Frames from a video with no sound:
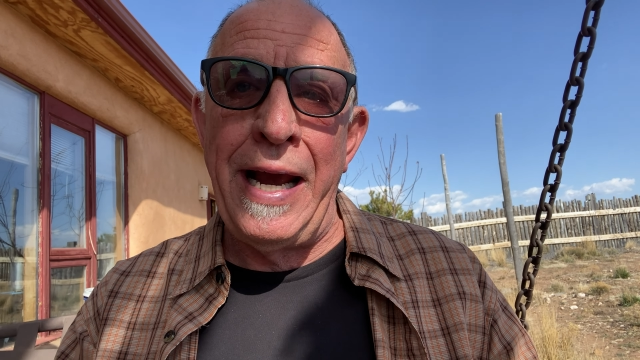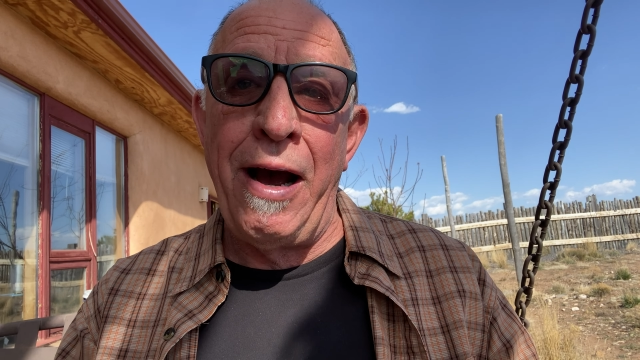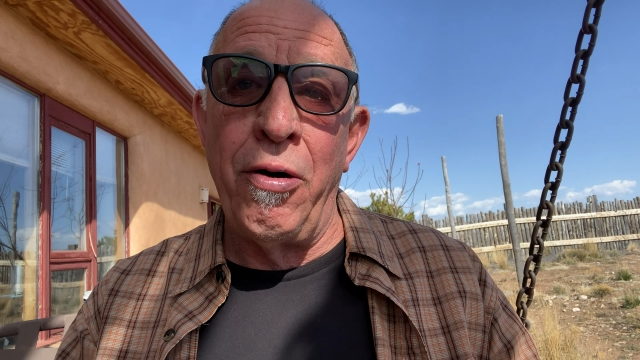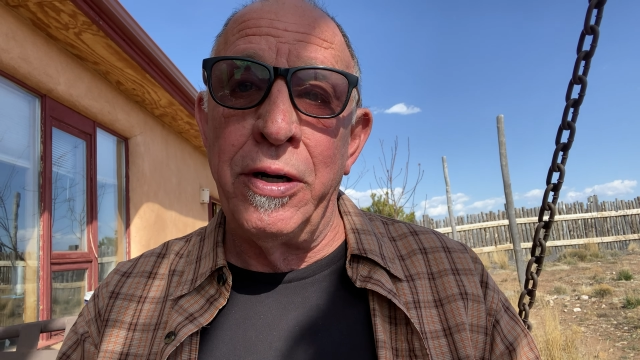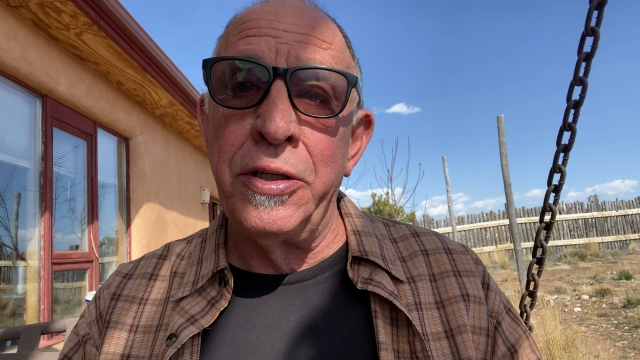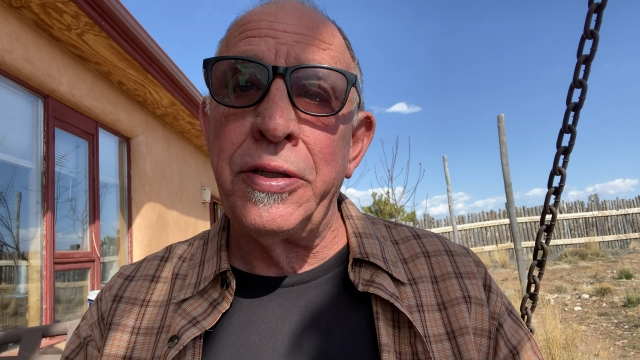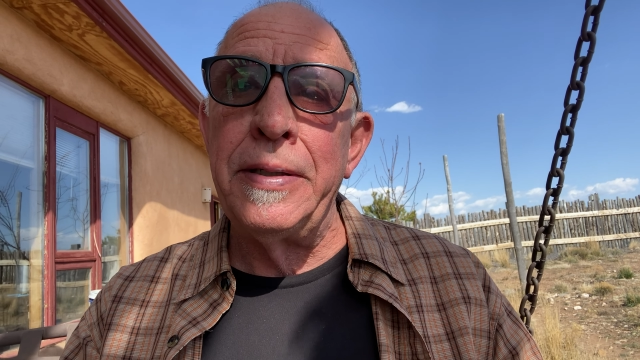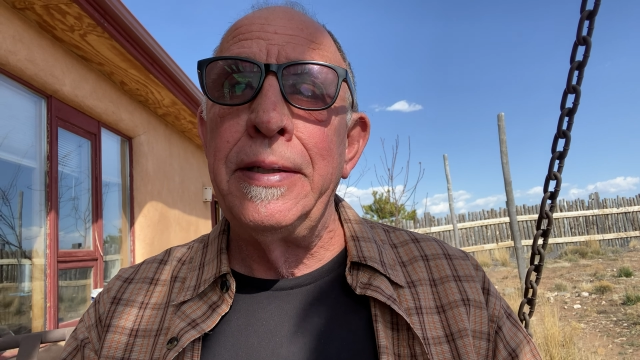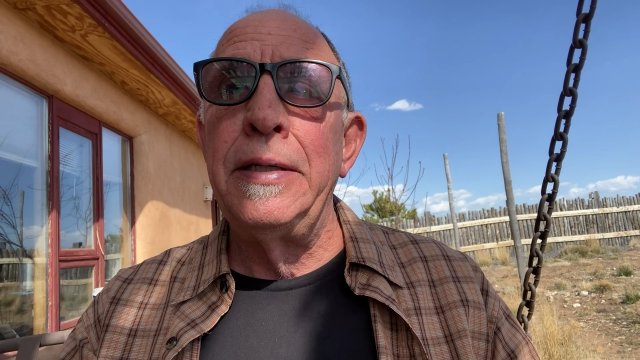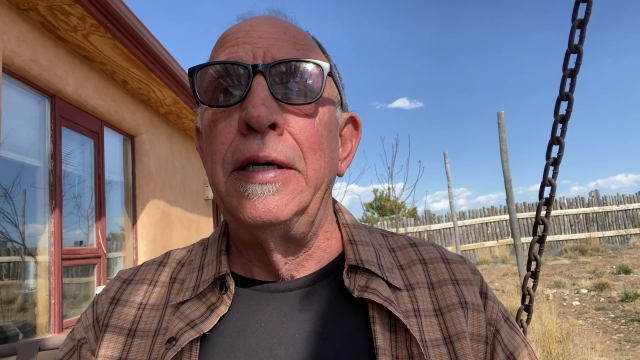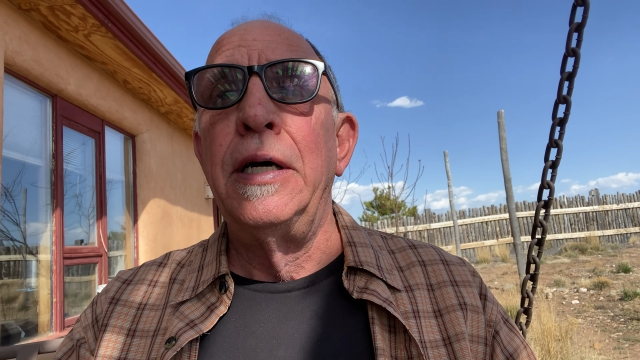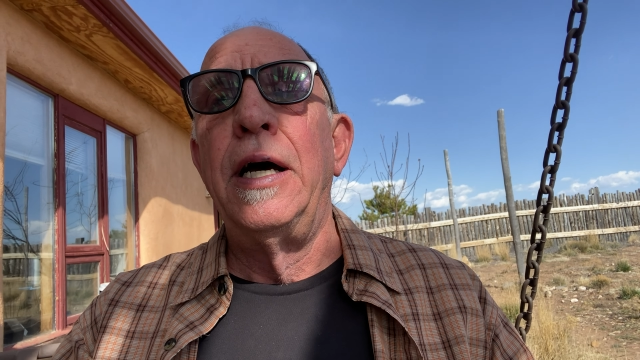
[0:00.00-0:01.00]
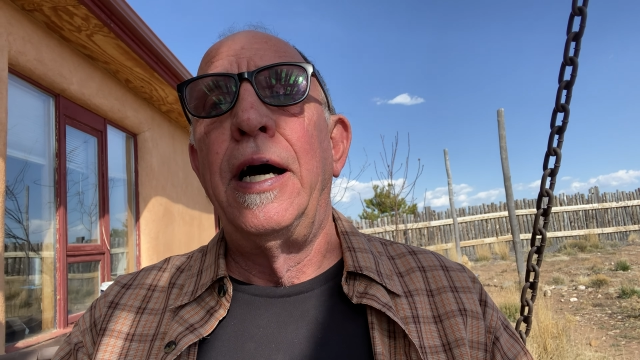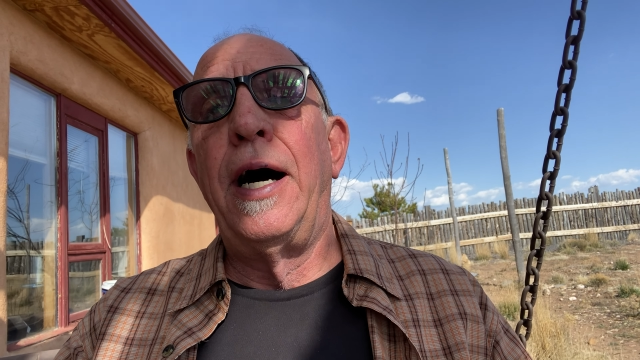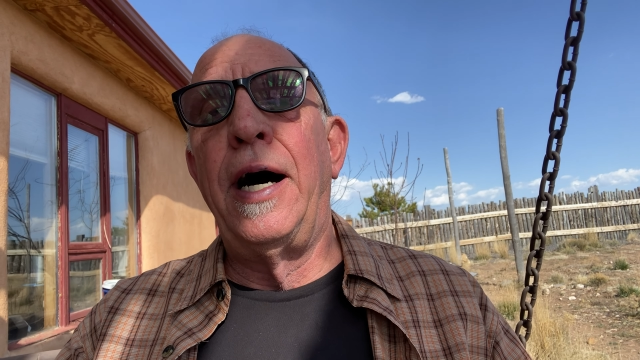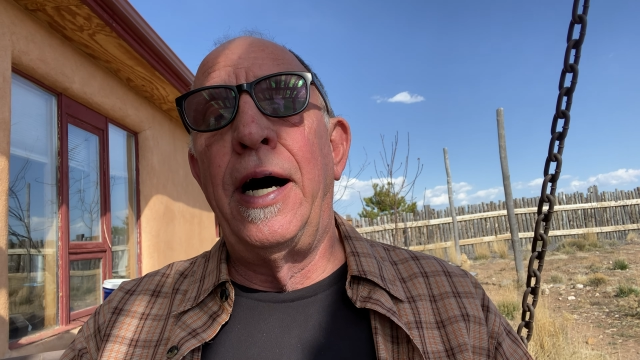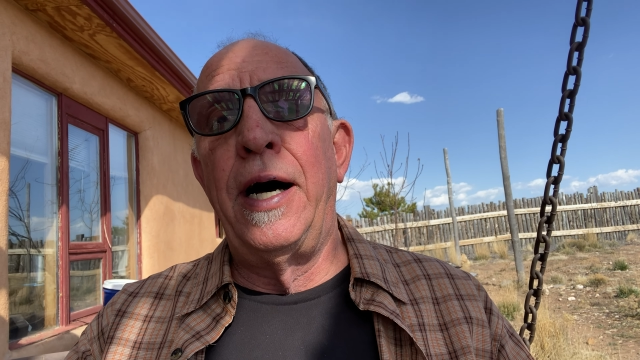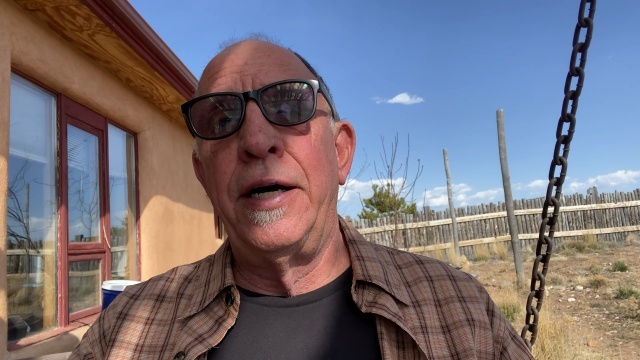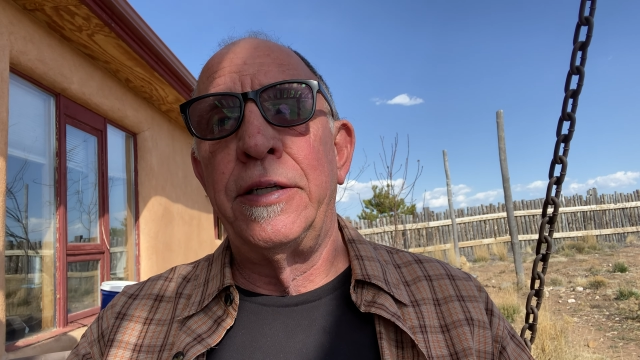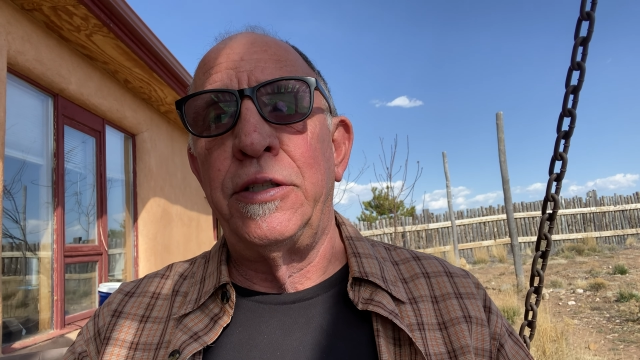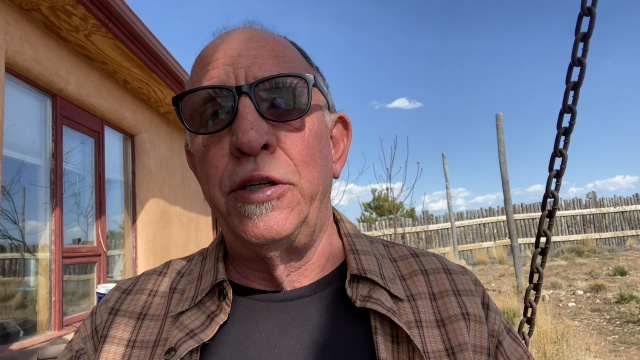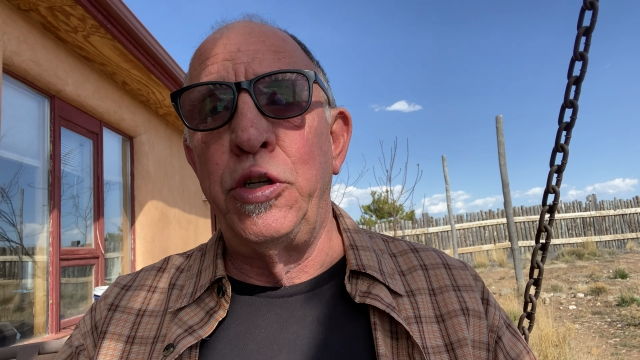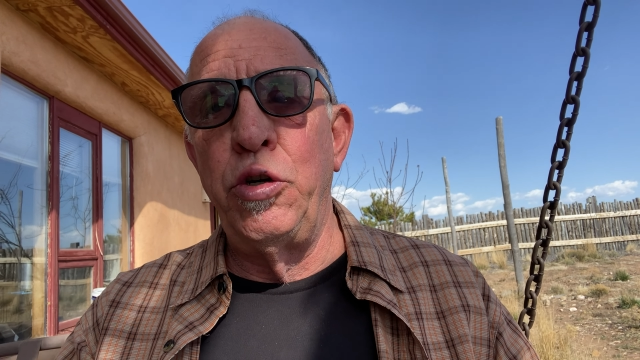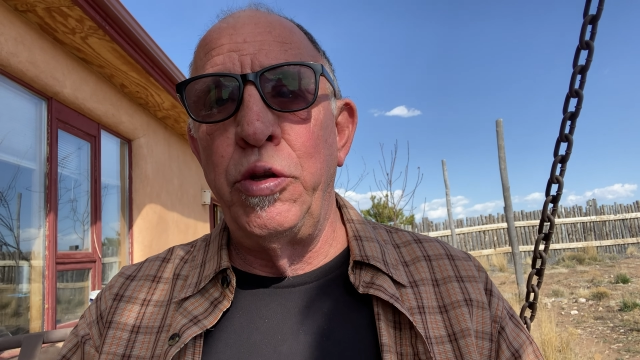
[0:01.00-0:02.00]
hours to
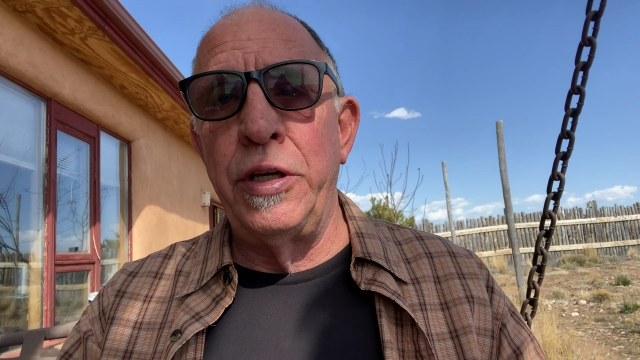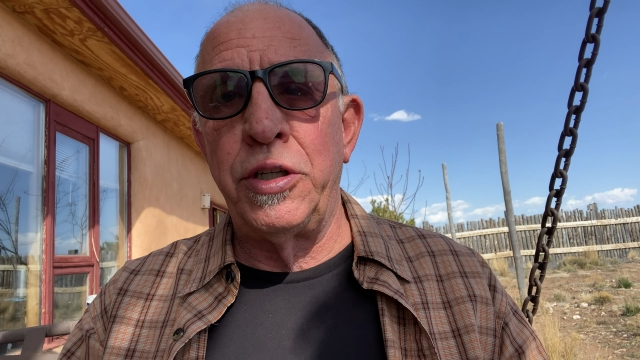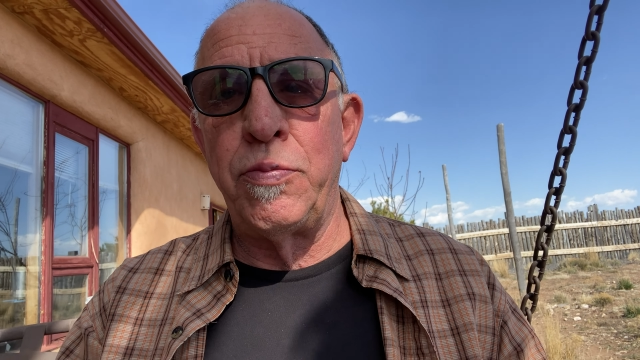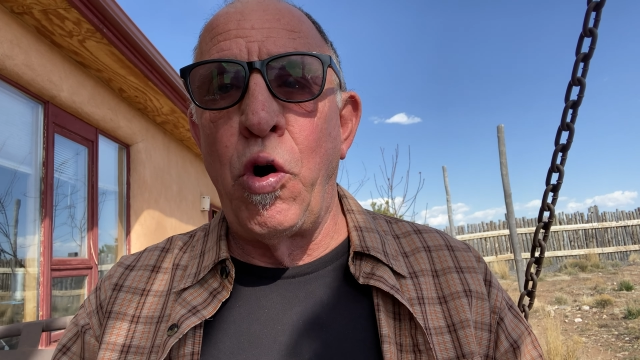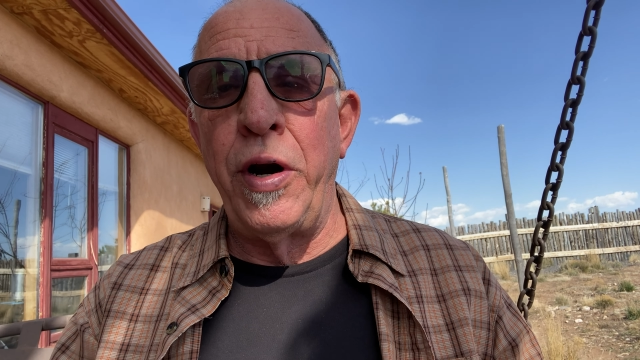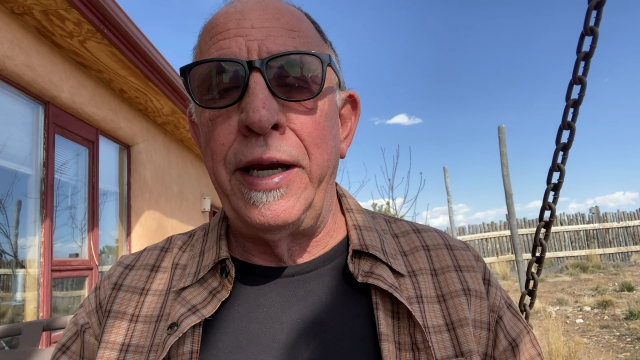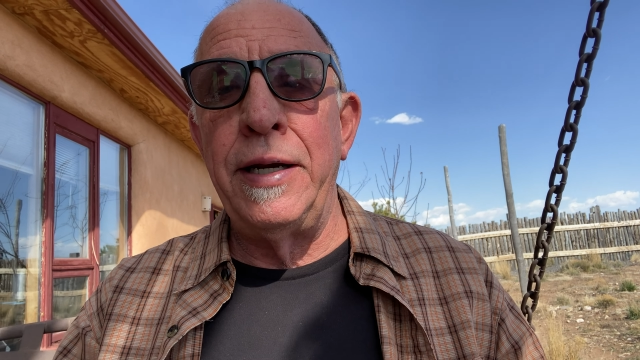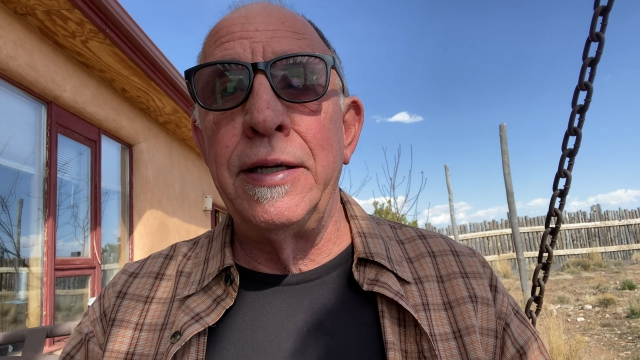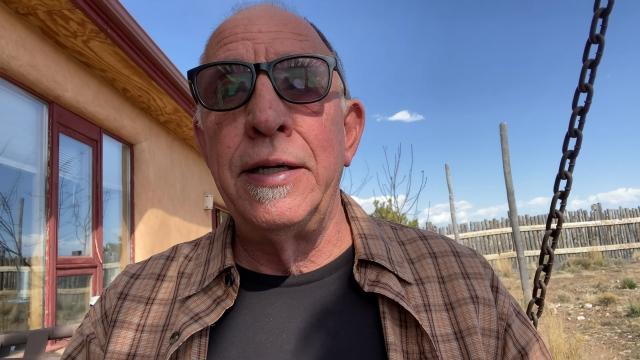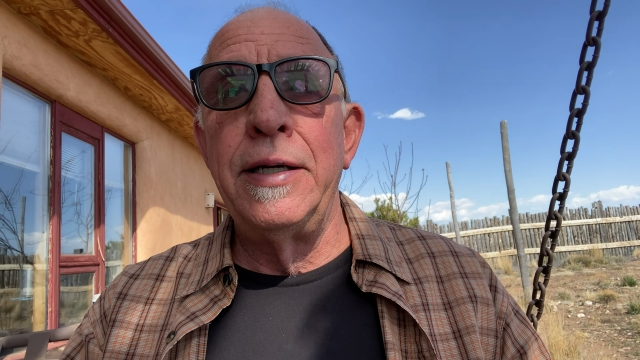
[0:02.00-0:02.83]
do this morning.